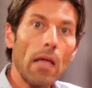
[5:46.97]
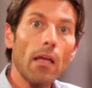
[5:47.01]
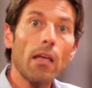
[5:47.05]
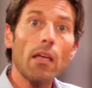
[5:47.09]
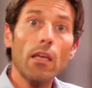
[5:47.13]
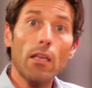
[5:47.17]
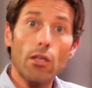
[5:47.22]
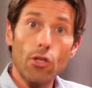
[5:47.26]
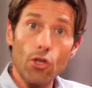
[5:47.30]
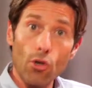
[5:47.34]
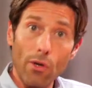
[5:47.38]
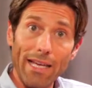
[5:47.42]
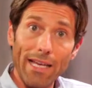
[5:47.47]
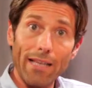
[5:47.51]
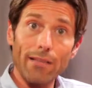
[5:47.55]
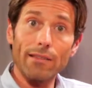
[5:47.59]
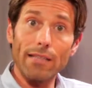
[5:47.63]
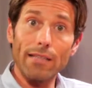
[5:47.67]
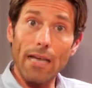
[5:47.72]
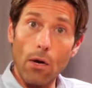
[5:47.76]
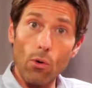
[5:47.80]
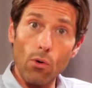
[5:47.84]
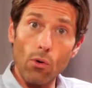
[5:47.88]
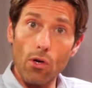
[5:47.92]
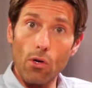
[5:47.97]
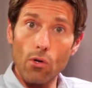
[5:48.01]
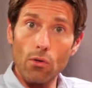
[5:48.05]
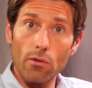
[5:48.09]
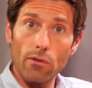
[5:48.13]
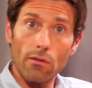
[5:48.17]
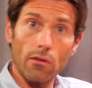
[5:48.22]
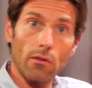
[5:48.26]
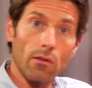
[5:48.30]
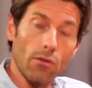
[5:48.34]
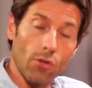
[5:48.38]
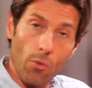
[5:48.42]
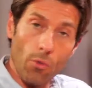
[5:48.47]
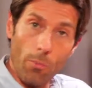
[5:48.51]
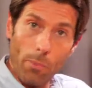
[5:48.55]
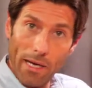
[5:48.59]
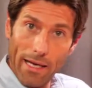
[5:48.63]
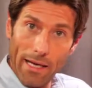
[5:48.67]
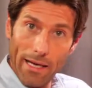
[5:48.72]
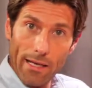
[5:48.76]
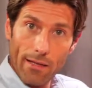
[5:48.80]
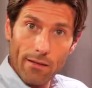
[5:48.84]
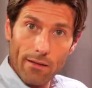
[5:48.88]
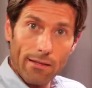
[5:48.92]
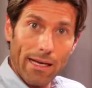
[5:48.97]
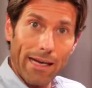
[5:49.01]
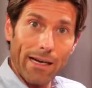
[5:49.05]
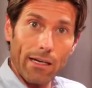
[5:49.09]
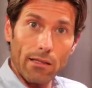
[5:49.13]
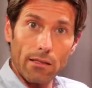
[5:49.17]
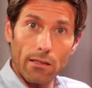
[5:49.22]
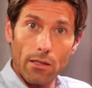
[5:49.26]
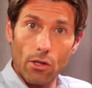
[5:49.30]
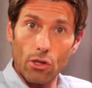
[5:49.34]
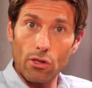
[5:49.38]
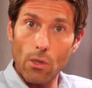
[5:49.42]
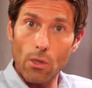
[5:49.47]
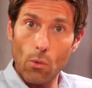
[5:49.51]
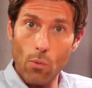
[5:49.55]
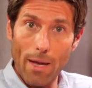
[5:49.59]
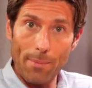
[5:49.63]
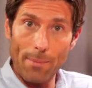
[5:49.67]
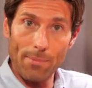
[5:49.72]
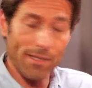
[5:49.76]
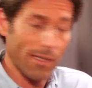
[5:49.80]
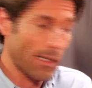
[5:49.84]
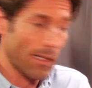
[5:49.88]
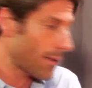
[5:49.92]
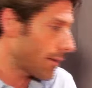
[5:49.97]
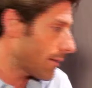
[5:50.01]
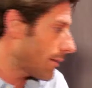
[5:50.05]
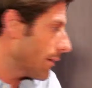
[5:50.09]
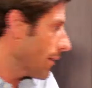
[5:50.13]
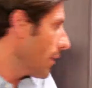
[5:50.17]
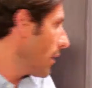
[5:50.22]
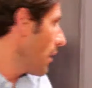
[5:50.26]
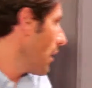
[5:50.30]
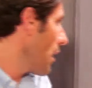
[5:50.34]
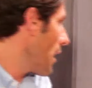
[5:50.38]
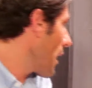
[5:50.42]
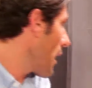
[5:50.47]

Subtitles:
You can download YOUPLAY directly on the website. I'm